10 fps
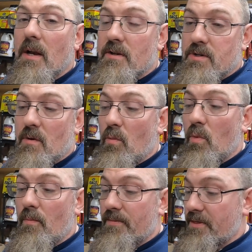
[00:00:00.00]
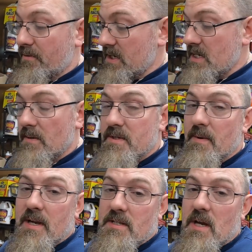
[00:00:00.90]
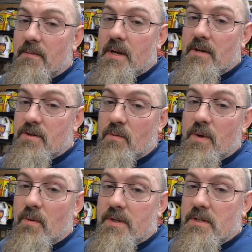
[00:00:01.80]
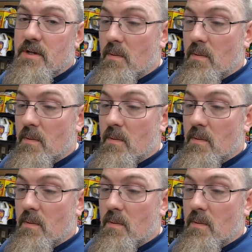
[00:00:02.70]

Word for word: and it took them three times the amount of time that it took me with this